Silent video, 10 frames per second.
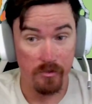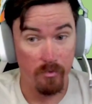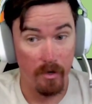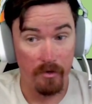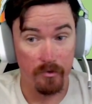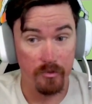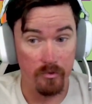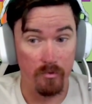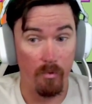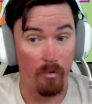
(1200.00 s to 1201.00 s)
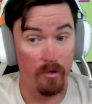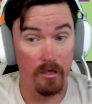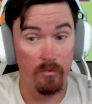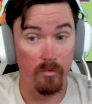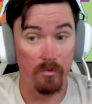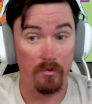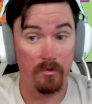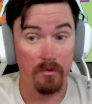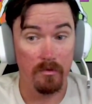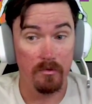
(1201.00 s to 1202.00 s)
greater to or equal
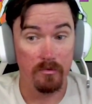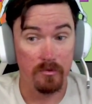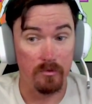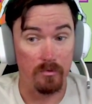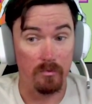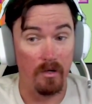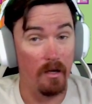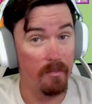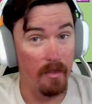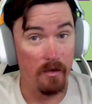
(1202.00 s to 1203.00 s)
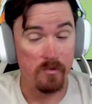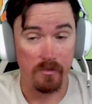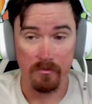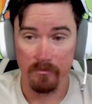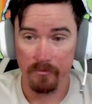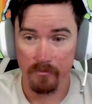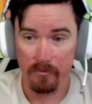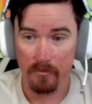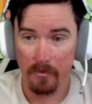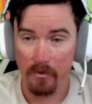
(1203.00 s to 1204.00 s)
to 1,000,
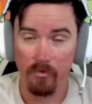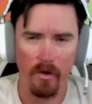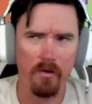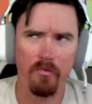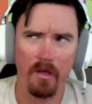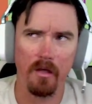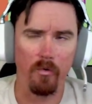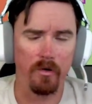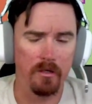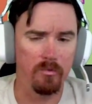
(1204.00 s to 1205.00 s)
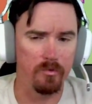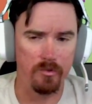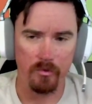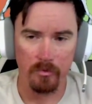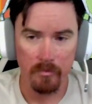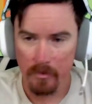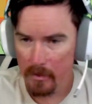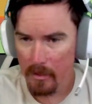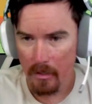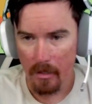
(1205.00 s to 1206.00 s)
greater than or equal to
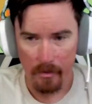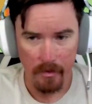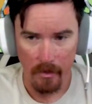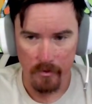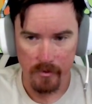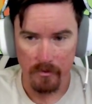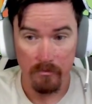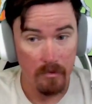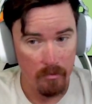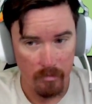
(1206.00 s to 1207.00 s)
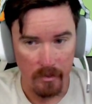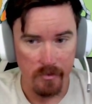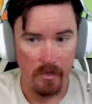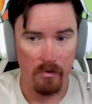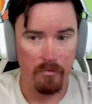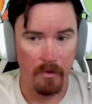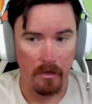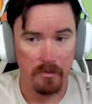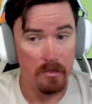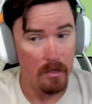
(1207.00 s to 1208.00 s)
1,000, play sound
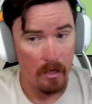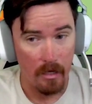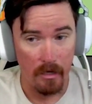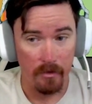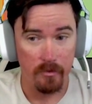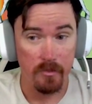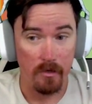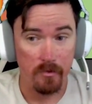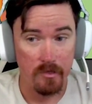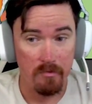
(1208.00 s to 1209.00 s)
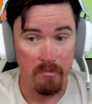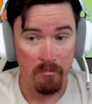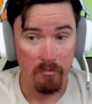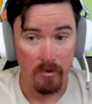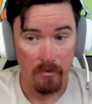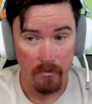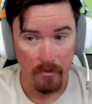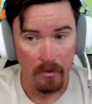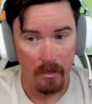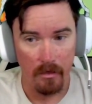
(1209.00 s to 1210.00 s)
effect. Hire sales team member,
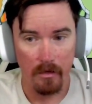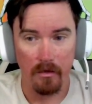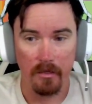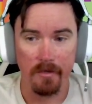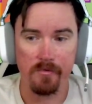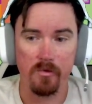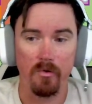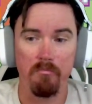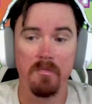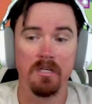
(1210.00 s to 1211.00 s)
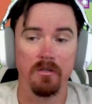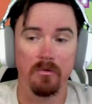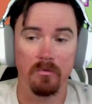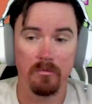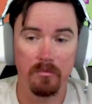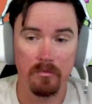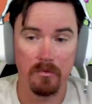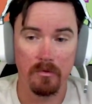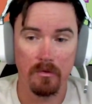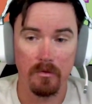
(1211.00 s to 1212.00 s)
and then it gives you a menu
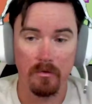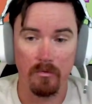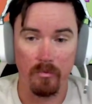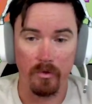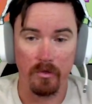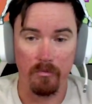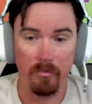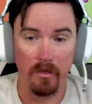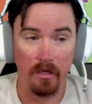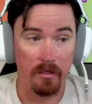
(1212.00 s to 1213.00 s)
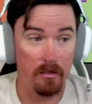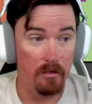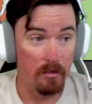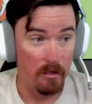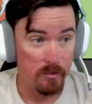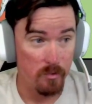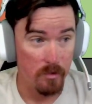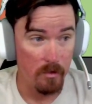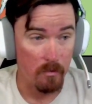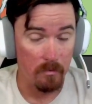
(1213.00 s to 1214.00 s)
where you can be like yes or no.